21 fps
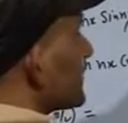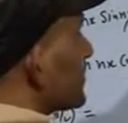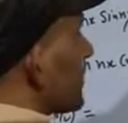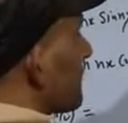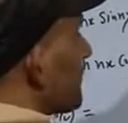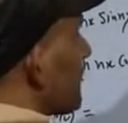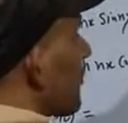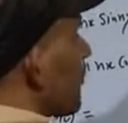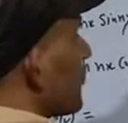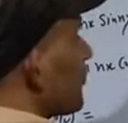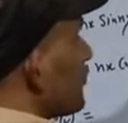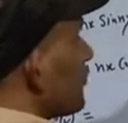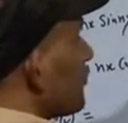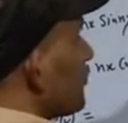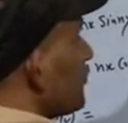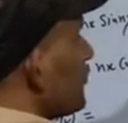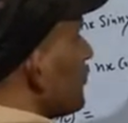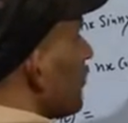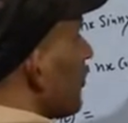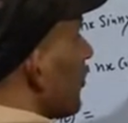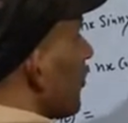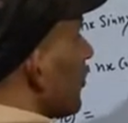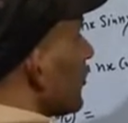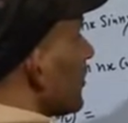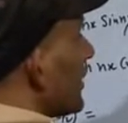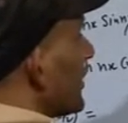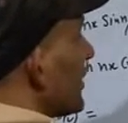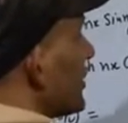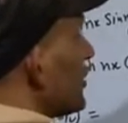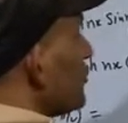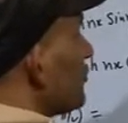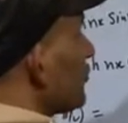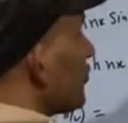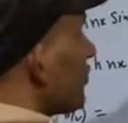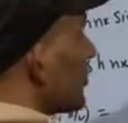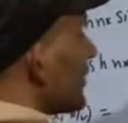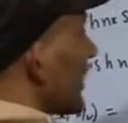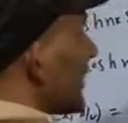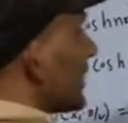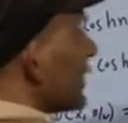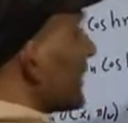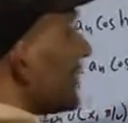upon 2. Already you know
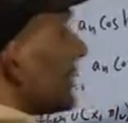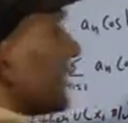that